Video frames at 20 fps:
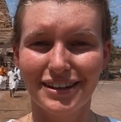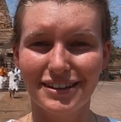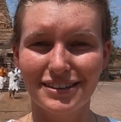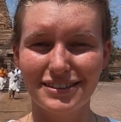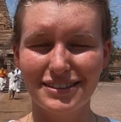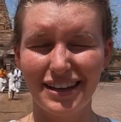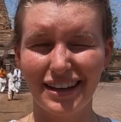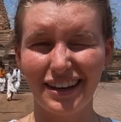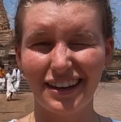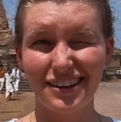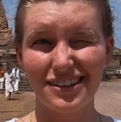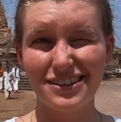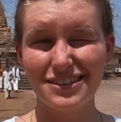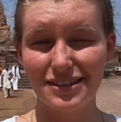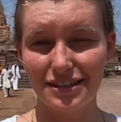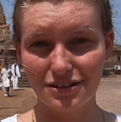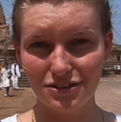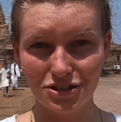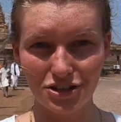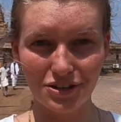10th
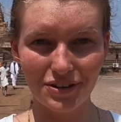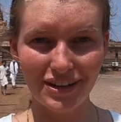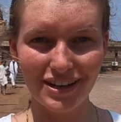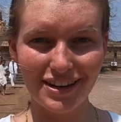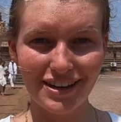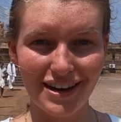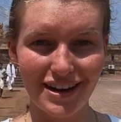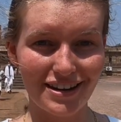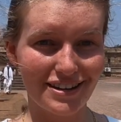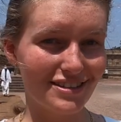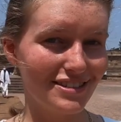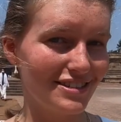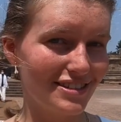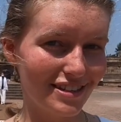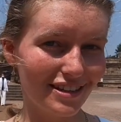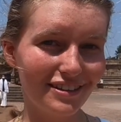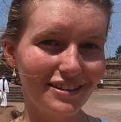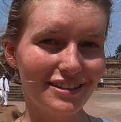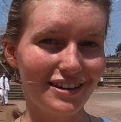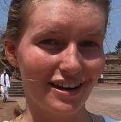century and it's
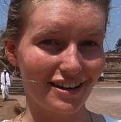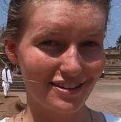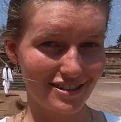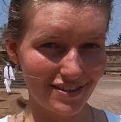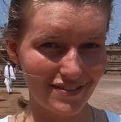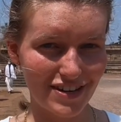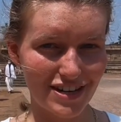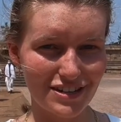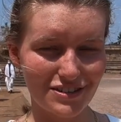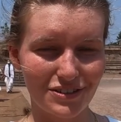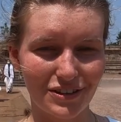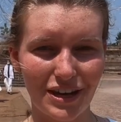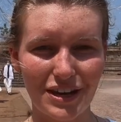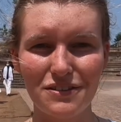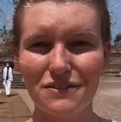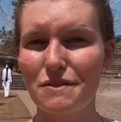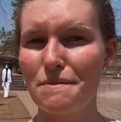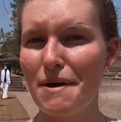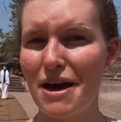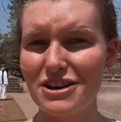still in activity. So can
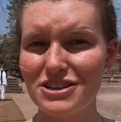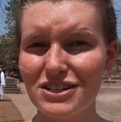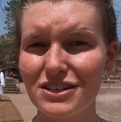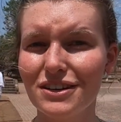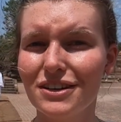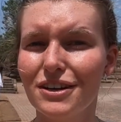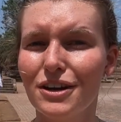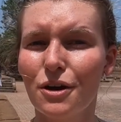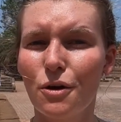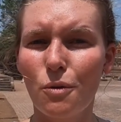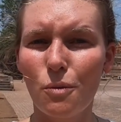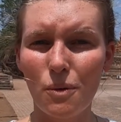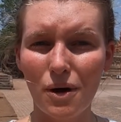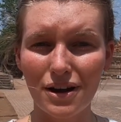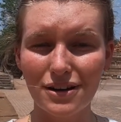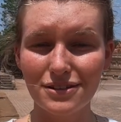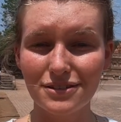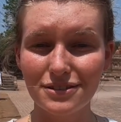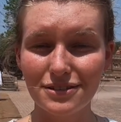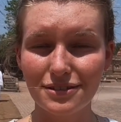you imagine
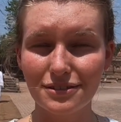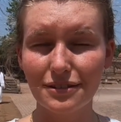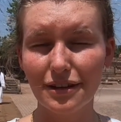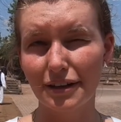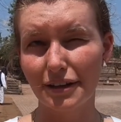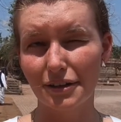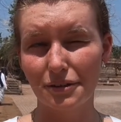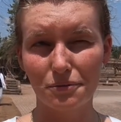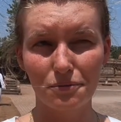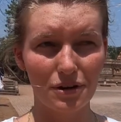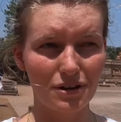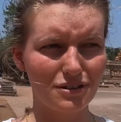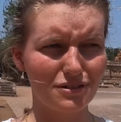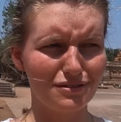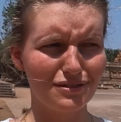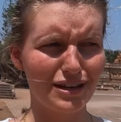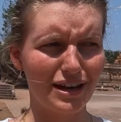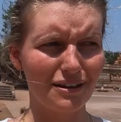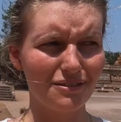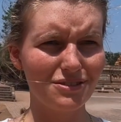
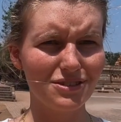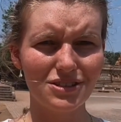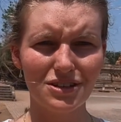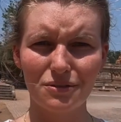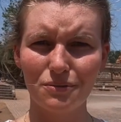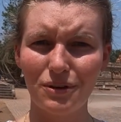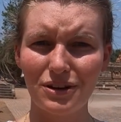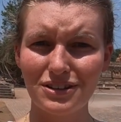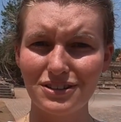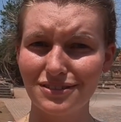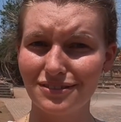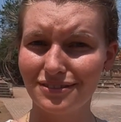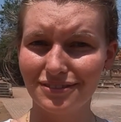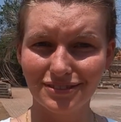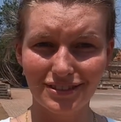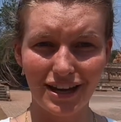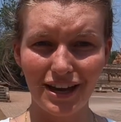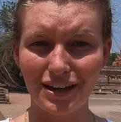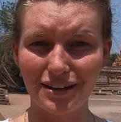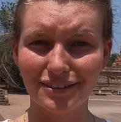
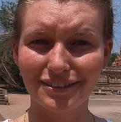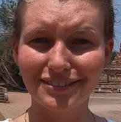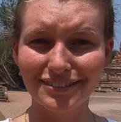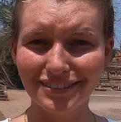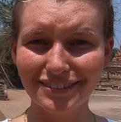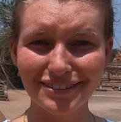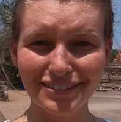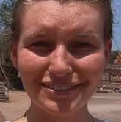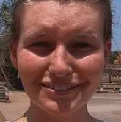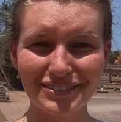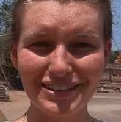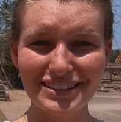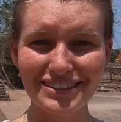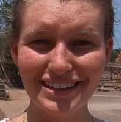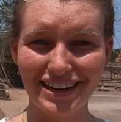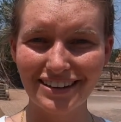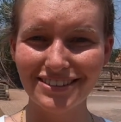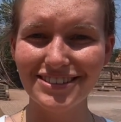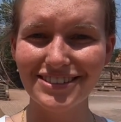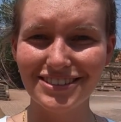
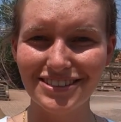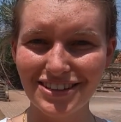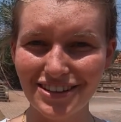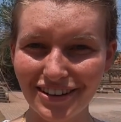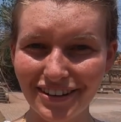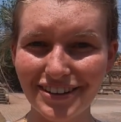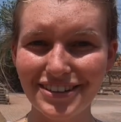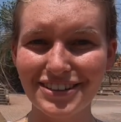1,000 years